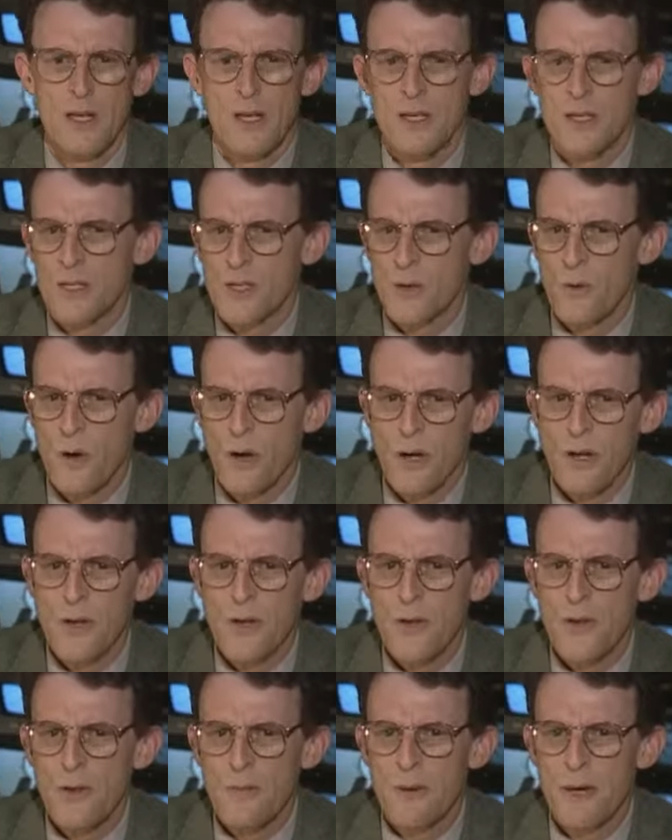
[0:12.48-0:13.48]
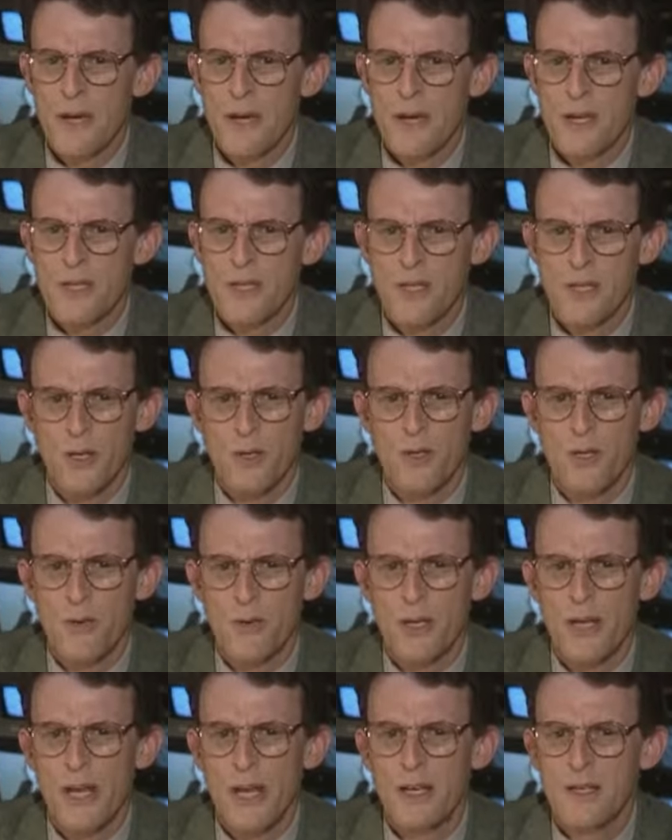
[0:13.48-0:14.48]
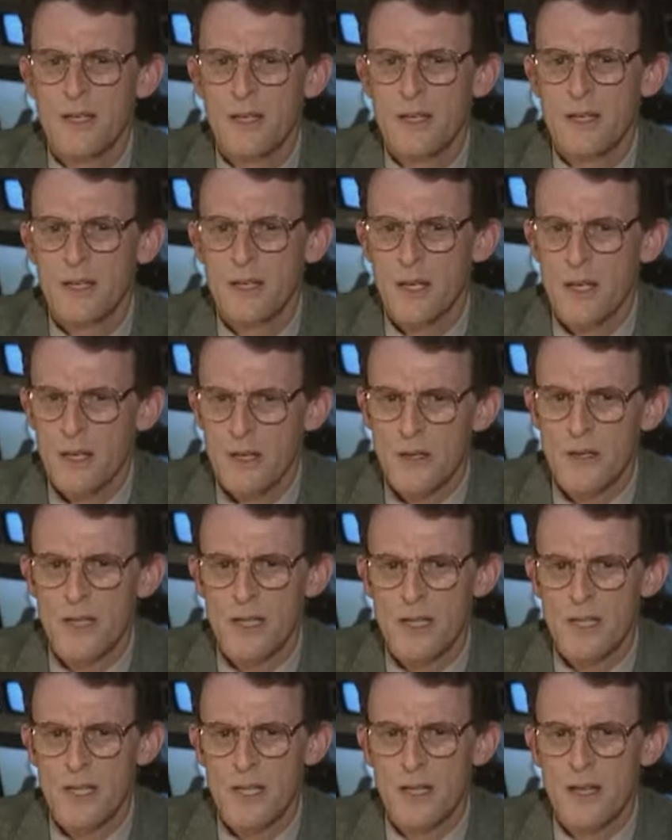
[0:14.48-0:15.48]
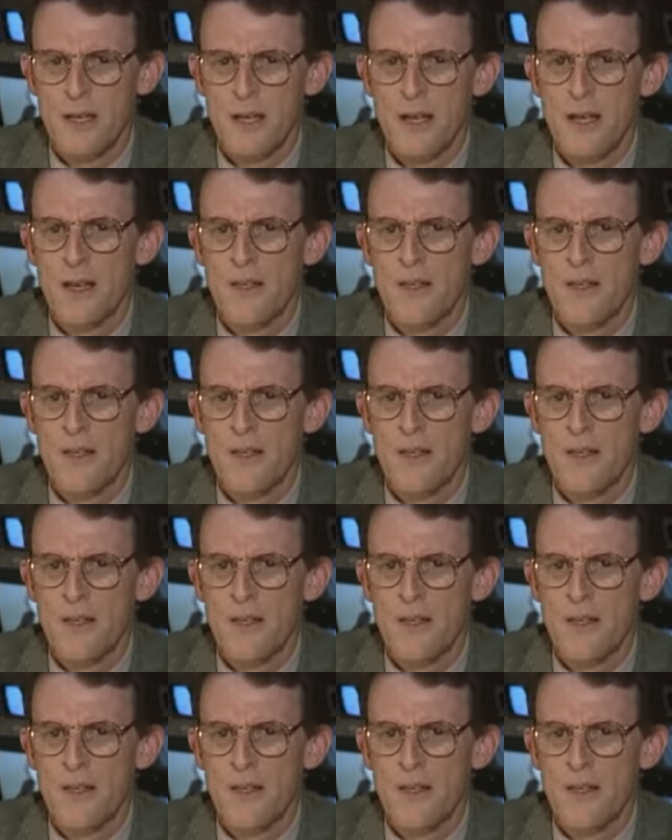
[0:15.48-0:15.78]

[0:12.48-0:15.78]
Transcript: So although the banks don't create currency,